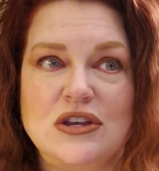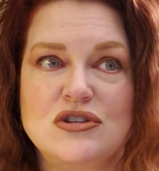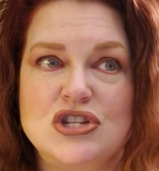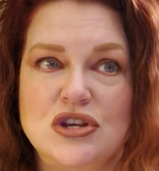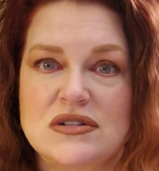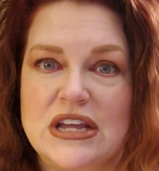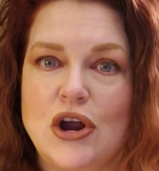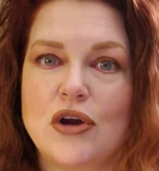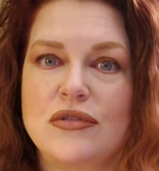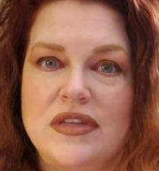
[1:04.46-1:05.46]
used to using
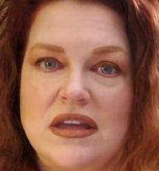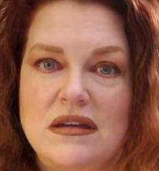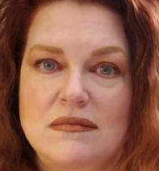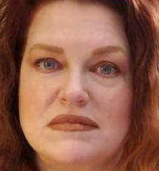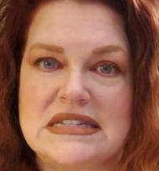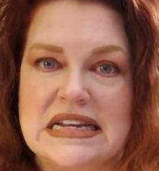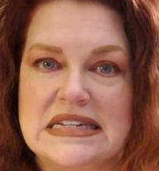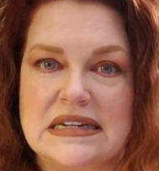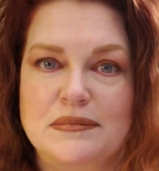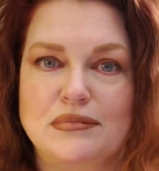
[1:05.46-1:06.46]
earthy
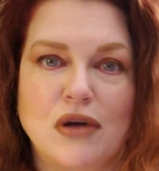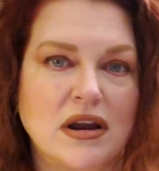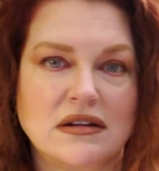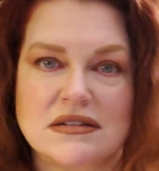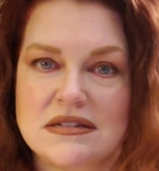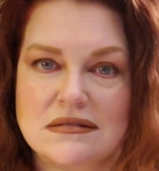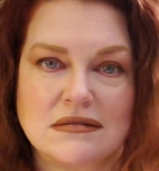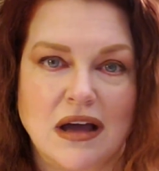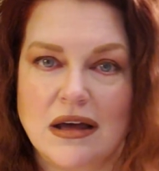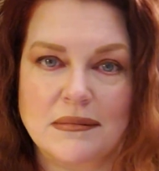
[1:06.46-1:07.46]
scented products
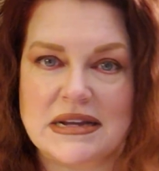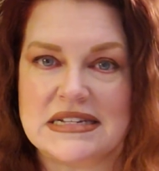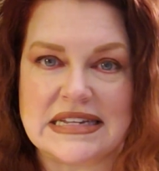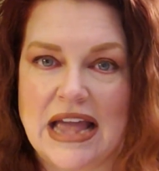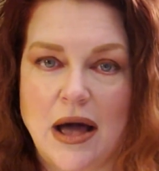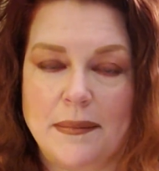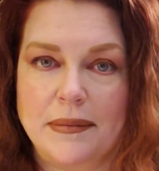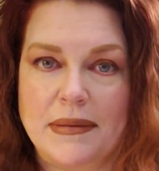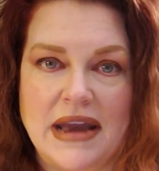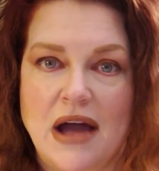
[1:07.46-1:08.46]
on my scalp,
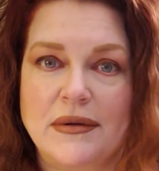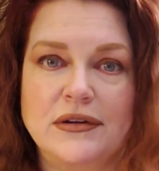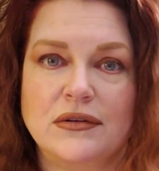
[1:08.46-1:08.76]
but now